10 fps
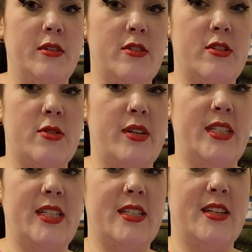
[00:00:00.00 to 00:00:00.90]
So I
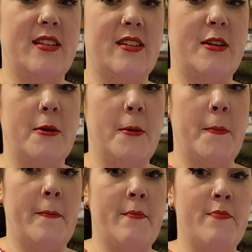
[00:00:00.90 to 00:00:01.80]
need another,
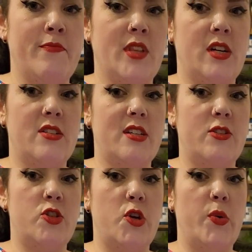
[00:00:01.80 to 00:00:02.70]
I'd say
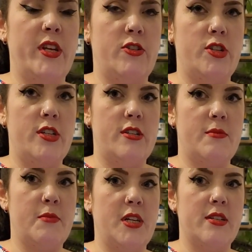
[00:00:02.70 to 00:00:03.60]
2 inches
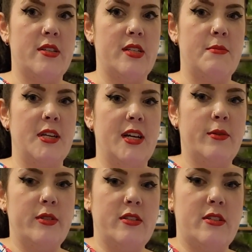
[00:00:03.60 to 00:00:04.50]
plus seam
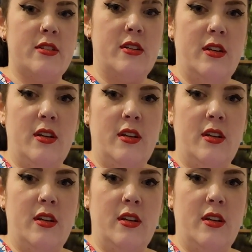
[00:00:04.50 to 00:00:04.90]
allowance.